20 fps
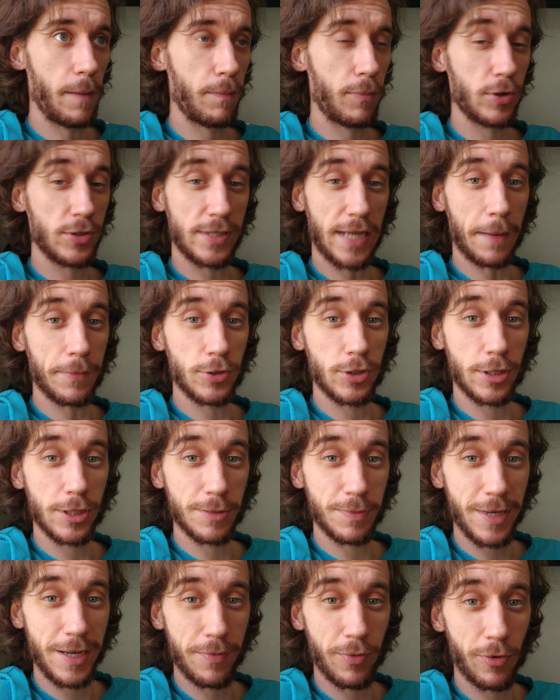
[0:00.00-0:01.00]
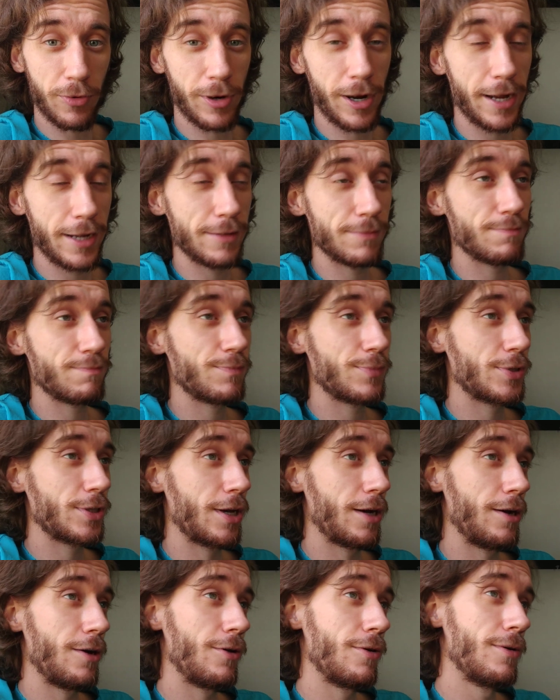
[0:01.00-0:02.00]
perception as people, right?
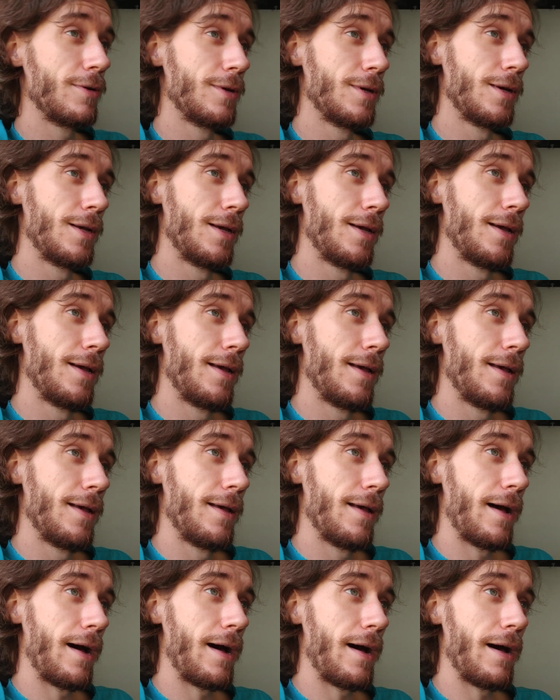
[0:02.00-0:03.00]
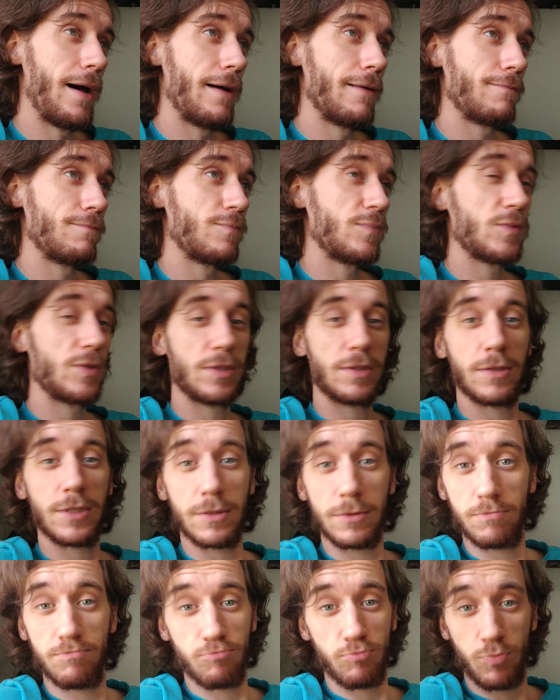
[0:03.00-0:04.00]
So
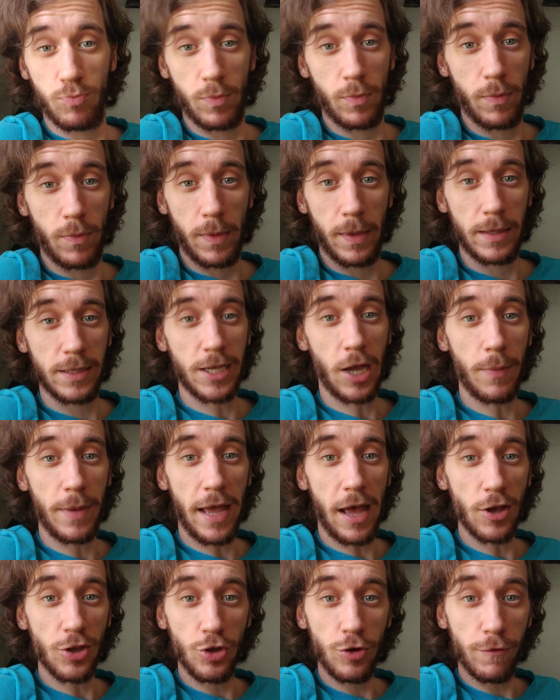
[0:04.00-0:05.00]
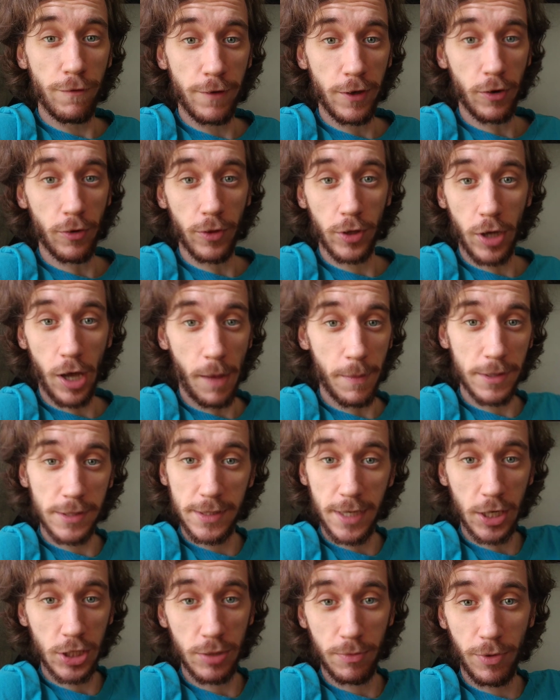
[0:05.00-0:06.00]
tell me how you feel in the comments
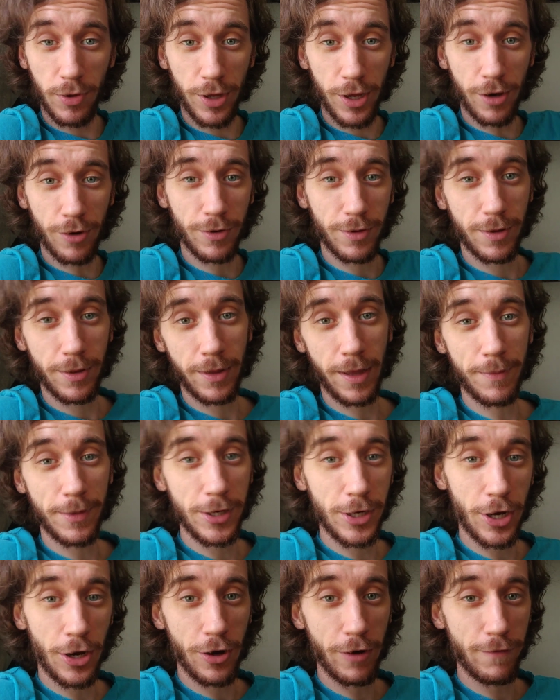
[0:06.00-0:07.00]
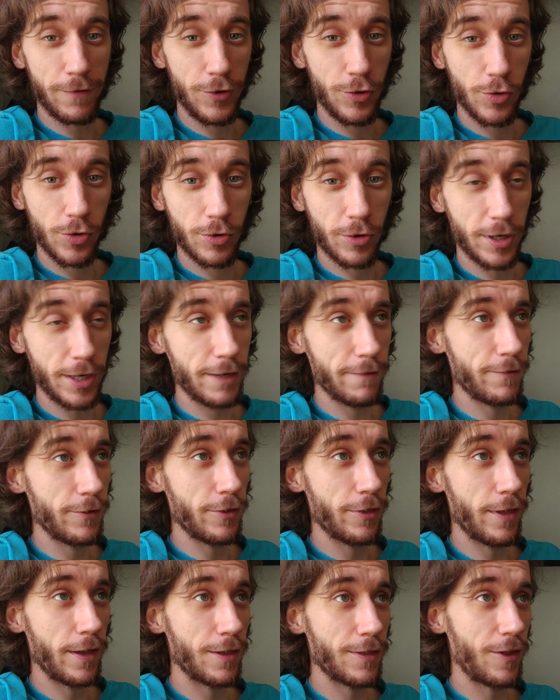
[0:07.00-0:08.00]
section below. Let me know if you agree, if
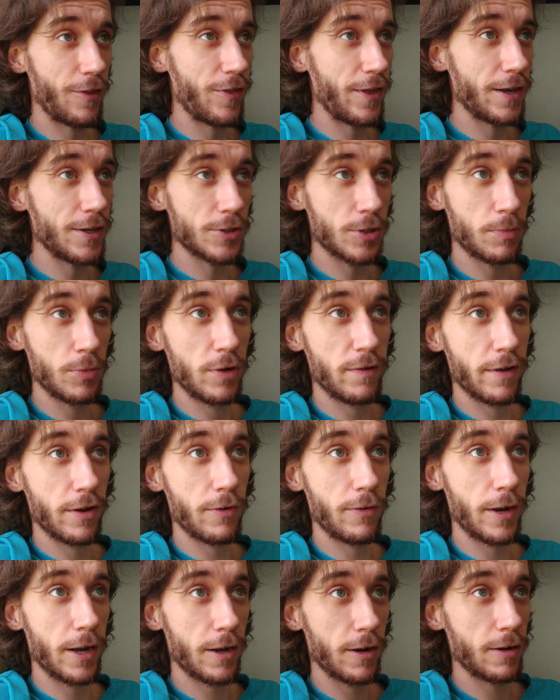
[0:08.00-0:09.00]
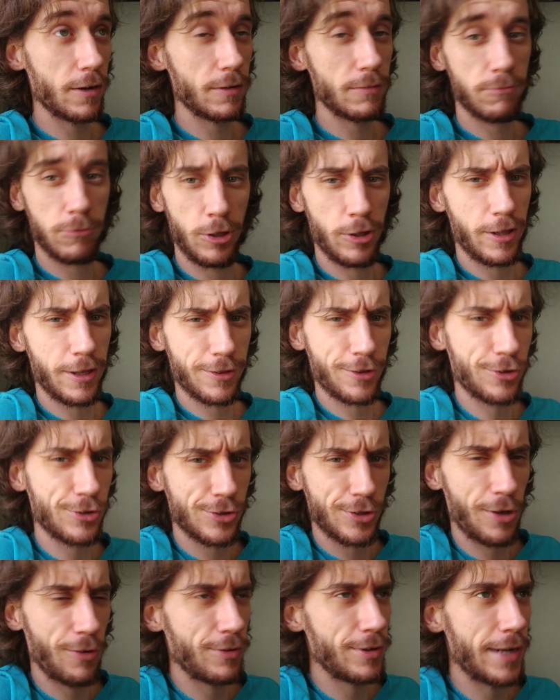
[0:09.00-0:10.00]
you think that things are moving quicker, if you think they're
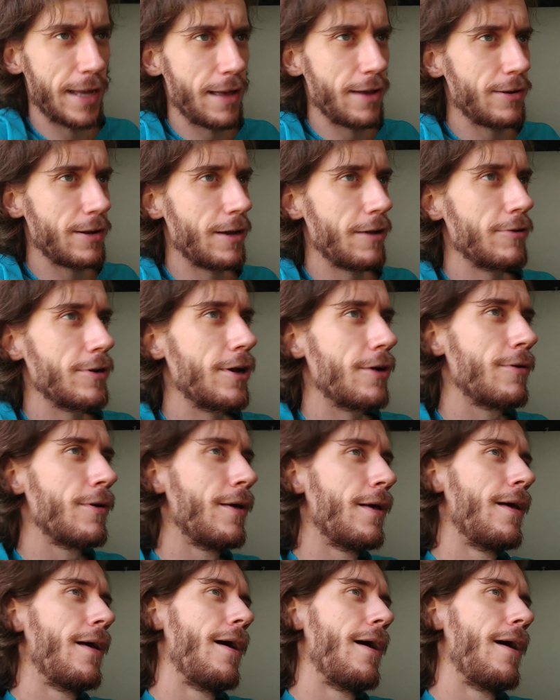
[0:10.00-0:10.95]
slowing down. I don't